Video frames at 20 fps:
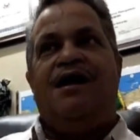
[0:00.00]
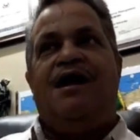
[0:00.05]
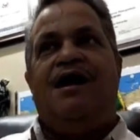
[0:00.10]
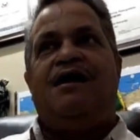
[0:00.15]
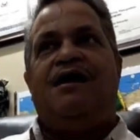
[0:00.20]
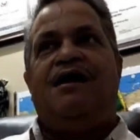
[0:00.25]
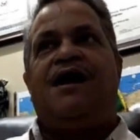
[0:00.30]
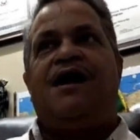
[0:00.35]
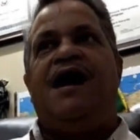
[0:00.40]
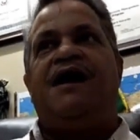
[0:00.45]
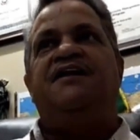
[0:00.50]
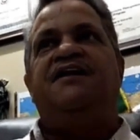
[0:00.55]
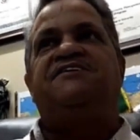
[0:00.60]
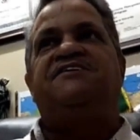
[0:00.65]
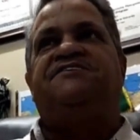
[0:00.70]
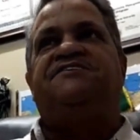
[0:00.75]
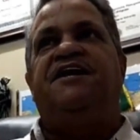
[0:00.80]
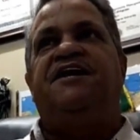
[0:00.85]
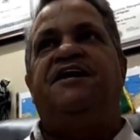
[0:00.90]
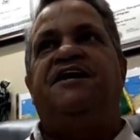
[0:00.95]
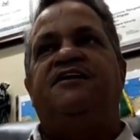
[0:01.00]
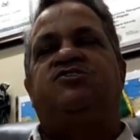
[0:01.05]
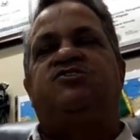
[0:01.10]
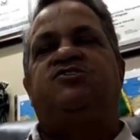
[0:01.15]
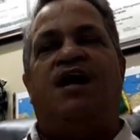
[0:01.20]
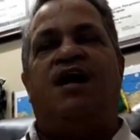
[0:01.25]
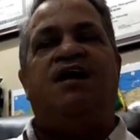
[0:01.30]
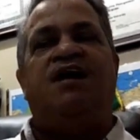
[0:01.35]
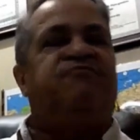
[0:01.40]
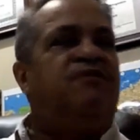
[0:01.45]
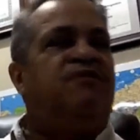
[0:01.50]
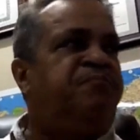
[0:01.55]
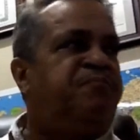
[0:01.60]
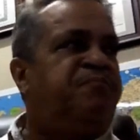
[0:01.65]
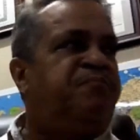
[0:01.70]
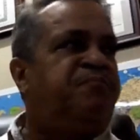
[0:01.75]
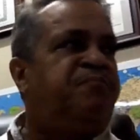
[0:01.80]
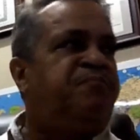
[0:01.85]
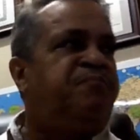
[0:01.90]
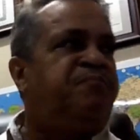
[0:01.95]
Guyana is taking its rightful
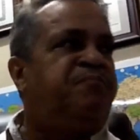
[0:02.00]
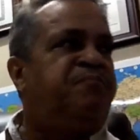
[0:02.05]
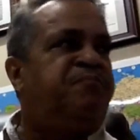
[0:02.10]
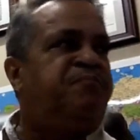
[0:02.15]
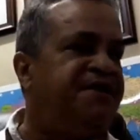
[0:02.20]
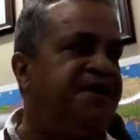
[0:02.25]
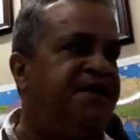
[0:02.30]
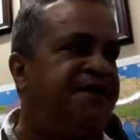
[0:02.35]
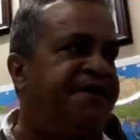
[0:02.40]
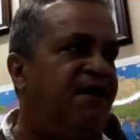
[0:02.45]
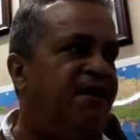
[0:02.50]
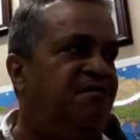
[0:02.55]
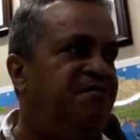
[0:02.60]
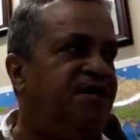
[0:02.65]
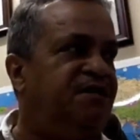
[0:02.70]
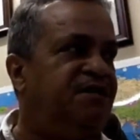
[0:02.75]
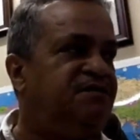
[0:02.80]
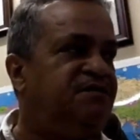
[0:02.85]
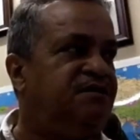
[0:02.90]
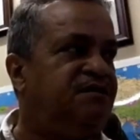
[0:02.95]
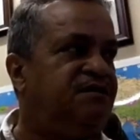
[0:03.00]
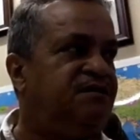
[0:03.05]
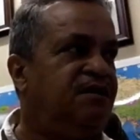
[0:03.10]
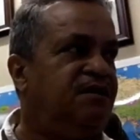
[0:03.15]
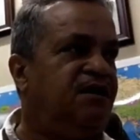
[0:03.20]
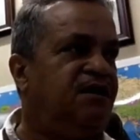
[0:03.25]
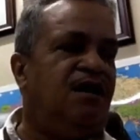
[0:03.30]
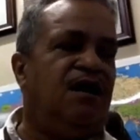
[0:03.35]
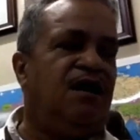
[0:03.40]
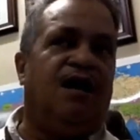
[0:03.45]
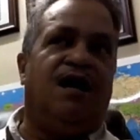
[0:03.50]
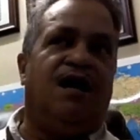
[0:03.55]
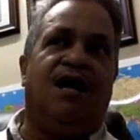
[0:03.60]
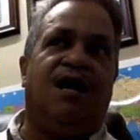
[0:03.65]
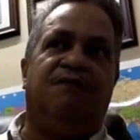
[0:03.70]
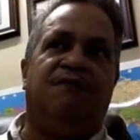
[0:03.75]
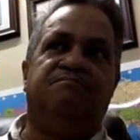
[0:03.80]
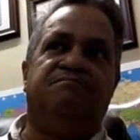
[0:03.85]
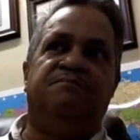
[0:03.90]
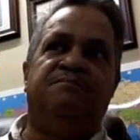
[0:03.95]
place back in the Caribbean.
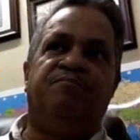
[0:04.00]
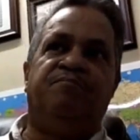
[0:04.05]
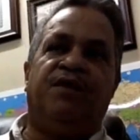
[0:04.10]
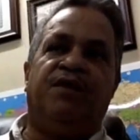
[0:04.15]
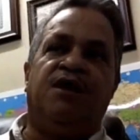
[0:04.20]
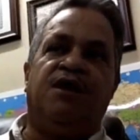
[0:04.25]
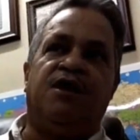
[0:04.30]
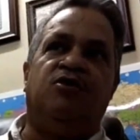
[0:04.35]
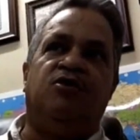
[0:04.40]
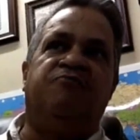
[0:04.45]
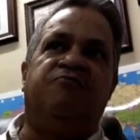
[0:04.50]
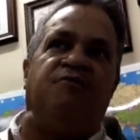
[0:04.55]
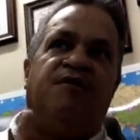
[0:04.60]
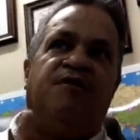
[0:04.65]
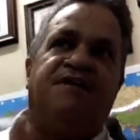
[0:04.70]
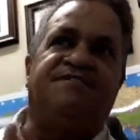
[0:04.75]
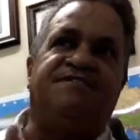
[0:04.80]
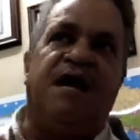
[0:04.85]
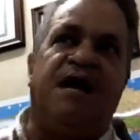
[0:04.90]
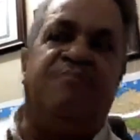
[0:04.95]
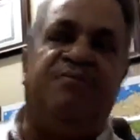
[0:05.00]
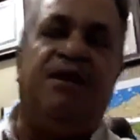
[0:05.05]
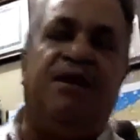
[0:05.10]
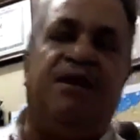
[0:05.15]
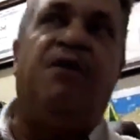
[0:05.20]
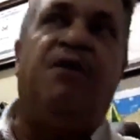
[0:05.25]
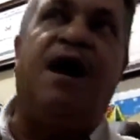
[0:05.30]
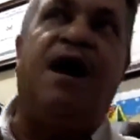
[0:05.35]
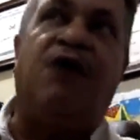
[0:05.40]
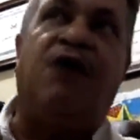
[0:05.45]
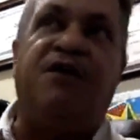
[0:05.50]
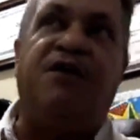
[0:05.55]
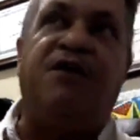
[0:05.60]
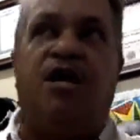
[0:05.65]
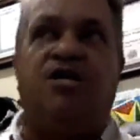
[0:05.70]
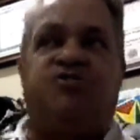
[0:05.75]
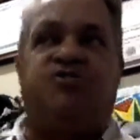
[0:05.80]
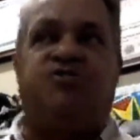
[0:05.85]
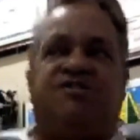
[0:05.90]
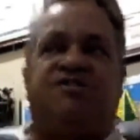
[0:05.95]
You know, for example, our
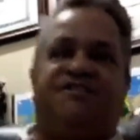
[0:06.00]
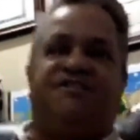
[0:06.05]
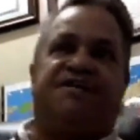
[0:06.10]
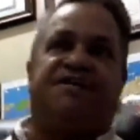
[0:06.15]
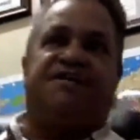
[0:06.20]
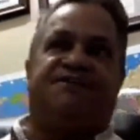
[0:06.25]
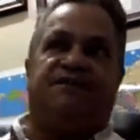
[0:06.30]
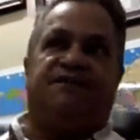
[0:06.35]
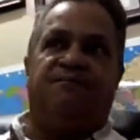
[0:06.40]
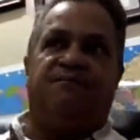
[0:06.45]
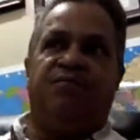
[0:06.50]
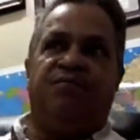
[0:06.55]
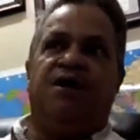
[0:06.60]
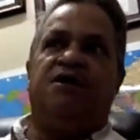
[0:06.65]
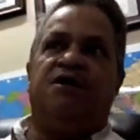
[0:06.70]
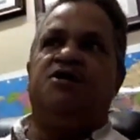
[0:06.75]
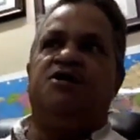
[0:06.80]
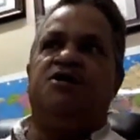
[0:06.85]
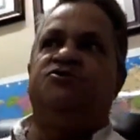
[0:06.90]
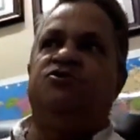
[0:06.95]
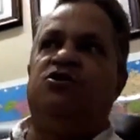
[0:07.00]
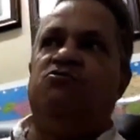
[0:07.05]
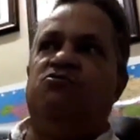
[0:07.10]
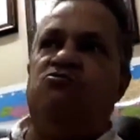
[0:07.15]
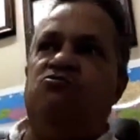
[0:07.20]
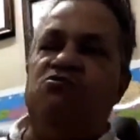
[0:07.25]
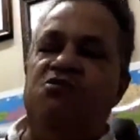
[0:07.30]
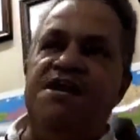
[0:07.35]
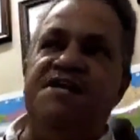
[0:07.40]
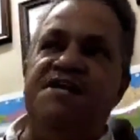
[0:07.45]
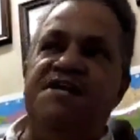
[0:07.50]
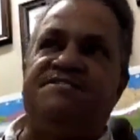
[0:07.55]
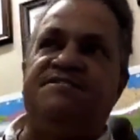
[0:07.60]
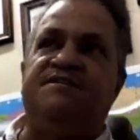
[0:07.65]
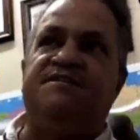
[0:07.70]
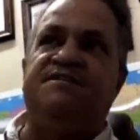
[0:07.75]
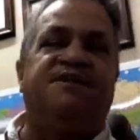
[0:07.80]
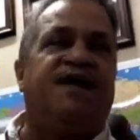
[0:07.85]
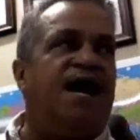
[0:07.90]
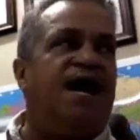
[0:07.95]
agricultural sector. There's no reason
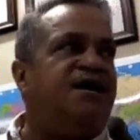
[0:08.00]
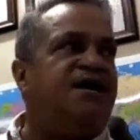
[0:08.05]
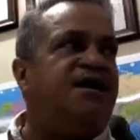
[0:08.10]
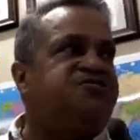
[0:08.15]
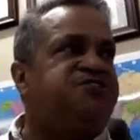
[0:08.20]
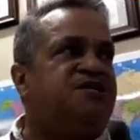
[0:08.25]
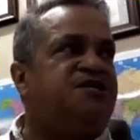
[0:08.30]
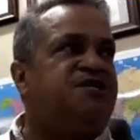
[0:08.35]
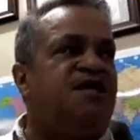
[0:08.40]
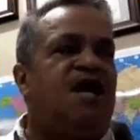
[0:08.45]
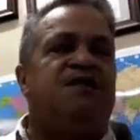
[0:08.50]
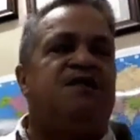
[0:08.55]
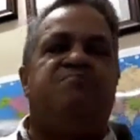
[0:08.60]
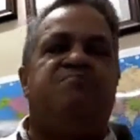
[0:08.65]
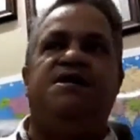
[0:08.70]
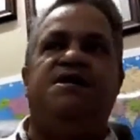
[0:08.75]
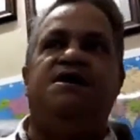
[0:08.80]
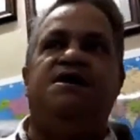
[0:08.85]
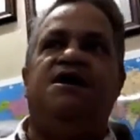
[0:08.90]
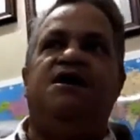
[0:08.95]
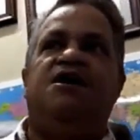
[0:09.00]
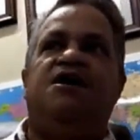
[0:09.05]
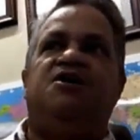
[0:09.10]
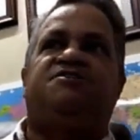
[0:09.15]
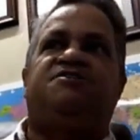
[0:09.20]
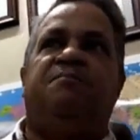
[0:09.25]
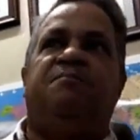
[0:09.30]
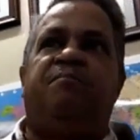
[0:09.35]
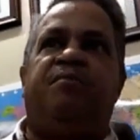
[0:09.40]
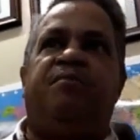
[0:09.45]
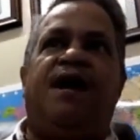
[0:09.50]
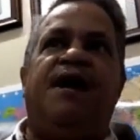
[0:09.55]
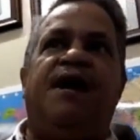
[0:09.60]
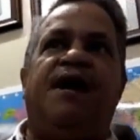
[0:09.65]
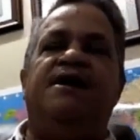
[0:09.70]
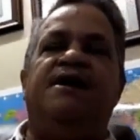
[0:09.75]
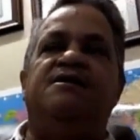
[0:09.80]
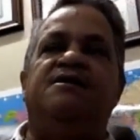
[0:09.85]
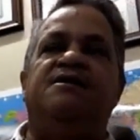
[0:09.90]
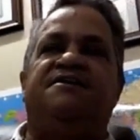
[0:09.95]
that Guyana should not be
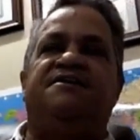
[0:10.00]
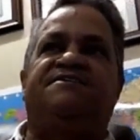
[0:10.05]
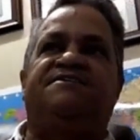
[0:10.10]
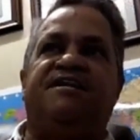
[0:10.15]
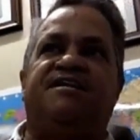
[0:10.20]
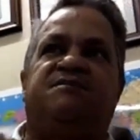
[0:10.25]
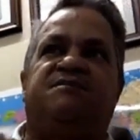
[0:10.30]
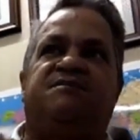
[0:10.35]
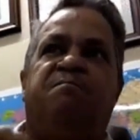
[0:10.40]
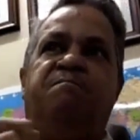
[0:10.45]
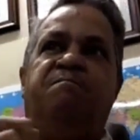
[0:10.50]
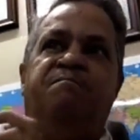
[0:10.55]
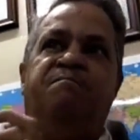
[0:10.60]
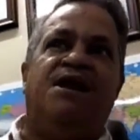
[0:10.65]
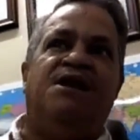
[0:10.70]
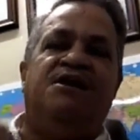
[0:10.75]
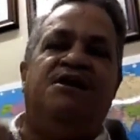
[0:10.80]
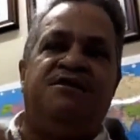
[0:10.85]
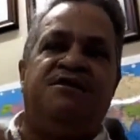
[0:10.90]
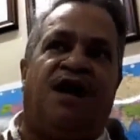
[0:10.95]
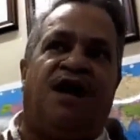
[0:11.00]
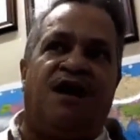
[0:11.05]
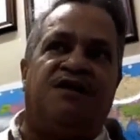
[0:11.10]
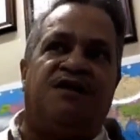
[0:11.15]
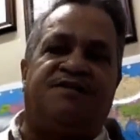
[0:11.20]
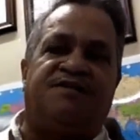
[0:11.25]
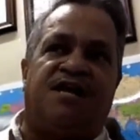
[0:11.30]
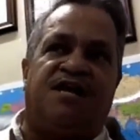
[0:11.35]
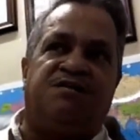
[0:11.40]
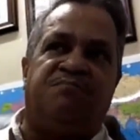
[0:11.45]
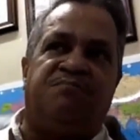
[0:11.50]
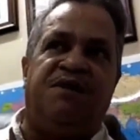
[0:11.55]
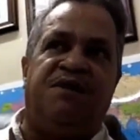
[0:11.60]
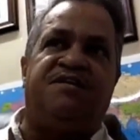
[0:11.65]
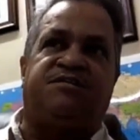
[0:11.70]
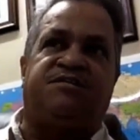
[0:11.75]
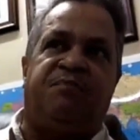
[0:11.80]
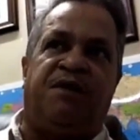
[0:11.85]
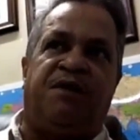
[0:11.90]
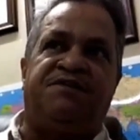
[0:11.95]
supplying the $6 billion that is being
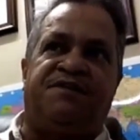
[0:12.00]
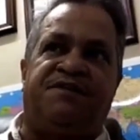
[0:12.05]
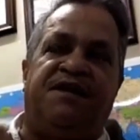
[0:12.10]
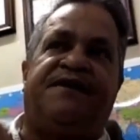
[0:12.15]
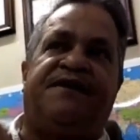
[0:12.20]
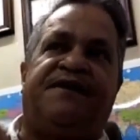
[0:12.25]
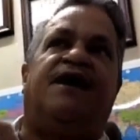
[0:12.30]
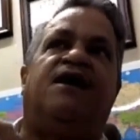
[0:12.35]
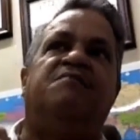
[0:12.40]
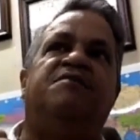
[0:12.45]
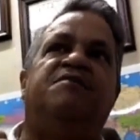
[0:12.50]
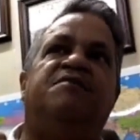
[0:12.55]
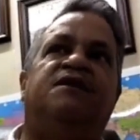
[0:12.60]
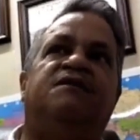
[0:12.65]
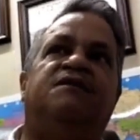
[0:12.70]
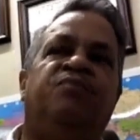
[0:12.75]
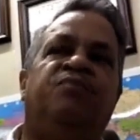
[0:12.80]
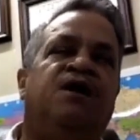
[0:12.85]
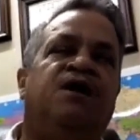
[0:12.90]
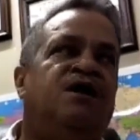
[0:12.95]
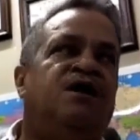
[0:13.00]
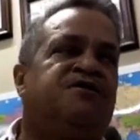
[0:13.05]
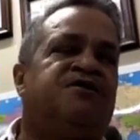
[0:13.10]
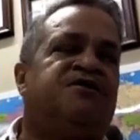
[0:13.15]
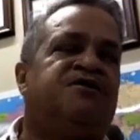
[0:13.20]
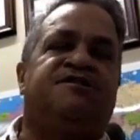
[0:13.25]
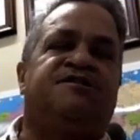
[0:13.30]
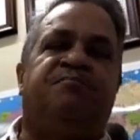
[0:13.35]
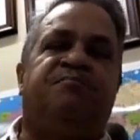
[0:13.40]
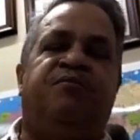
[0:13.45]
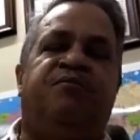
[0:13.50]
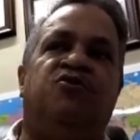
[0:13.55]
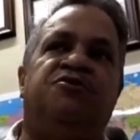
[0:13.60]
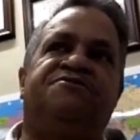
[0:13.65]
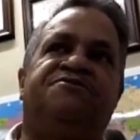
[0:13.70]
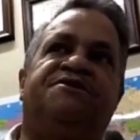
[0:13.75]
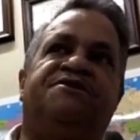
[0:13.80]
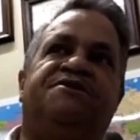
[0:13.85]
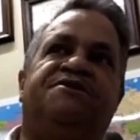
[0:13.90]
spent in the Caribbean to support